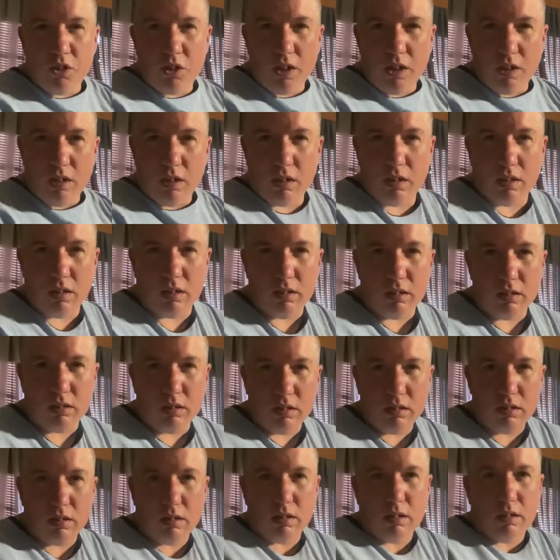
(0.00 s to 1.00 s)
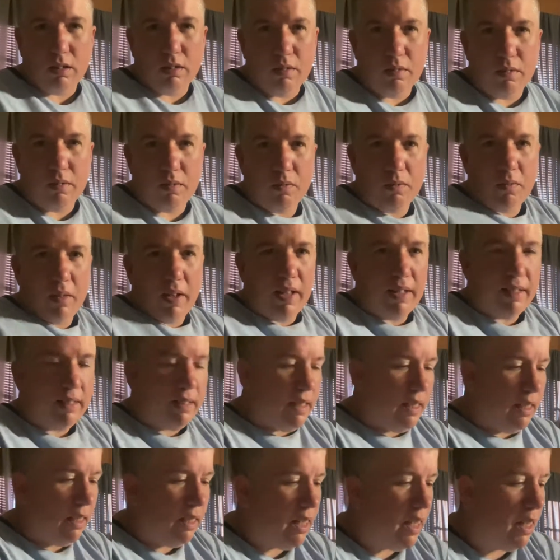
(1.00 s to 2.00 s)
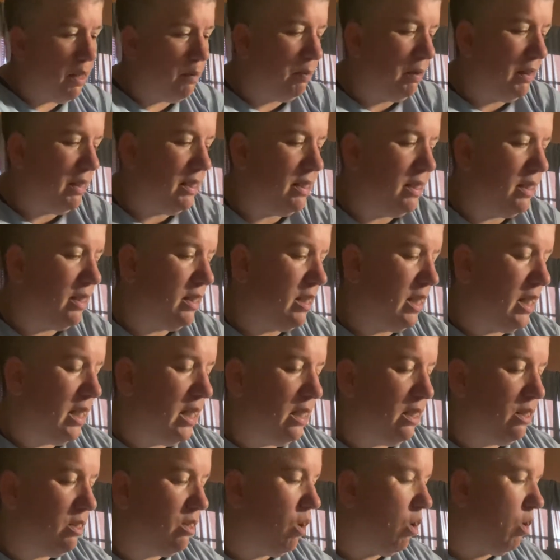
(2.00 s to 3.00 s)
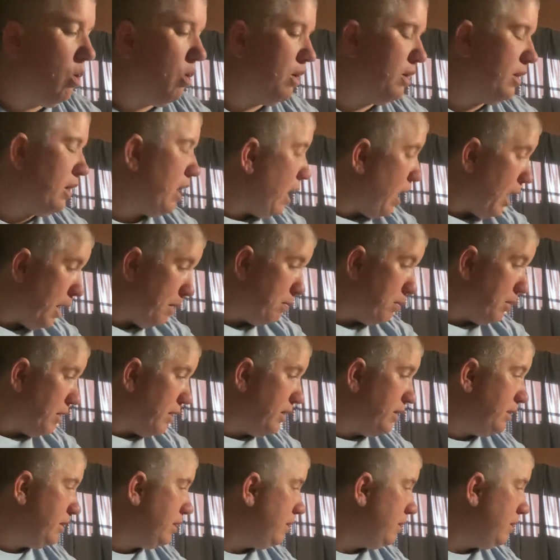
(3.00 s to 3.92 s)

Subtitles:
year, as in a lot of places, is gone hybrid